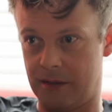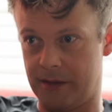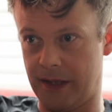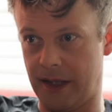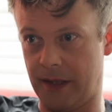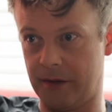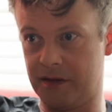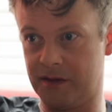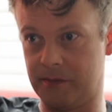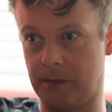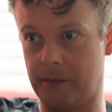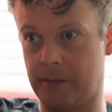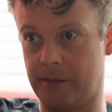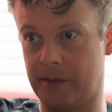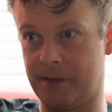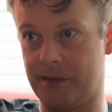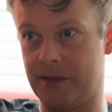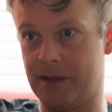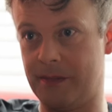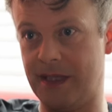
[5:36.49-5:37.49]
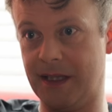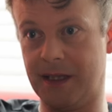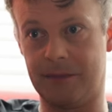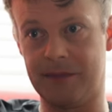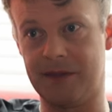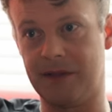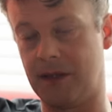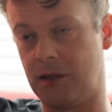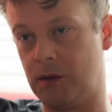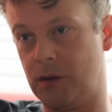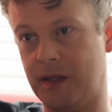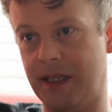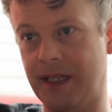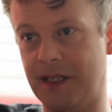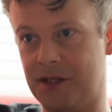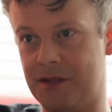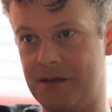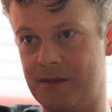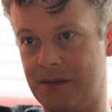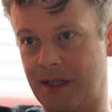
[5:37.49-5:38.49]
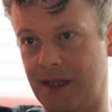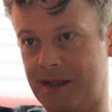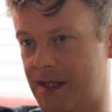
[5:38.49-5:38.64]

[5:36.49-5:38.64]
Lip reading: the house where we were doing the makeup to the location.